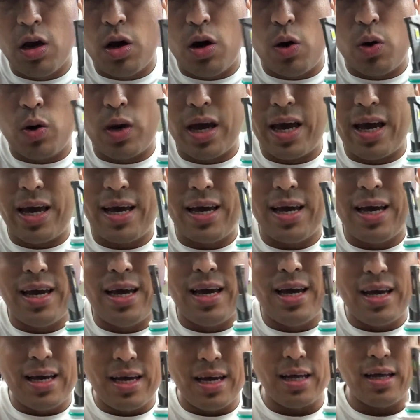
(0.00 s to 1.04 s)
Okay,
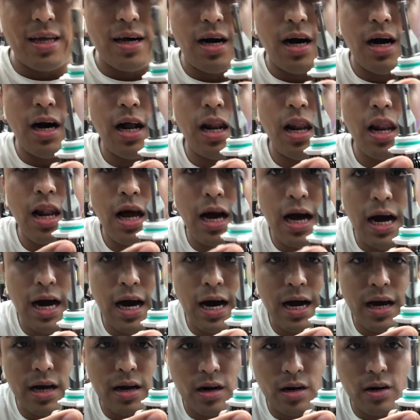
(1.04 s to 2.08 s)
a
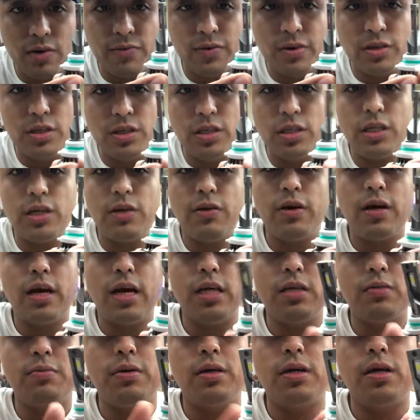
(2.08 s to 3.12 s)
lot of engineering
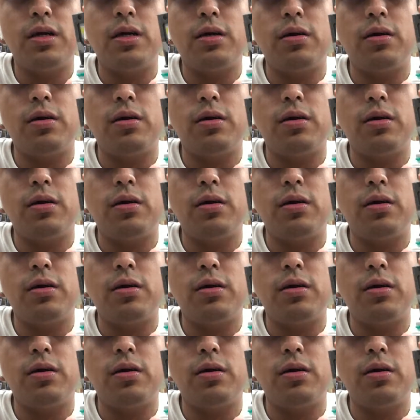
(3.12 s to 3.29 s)
has been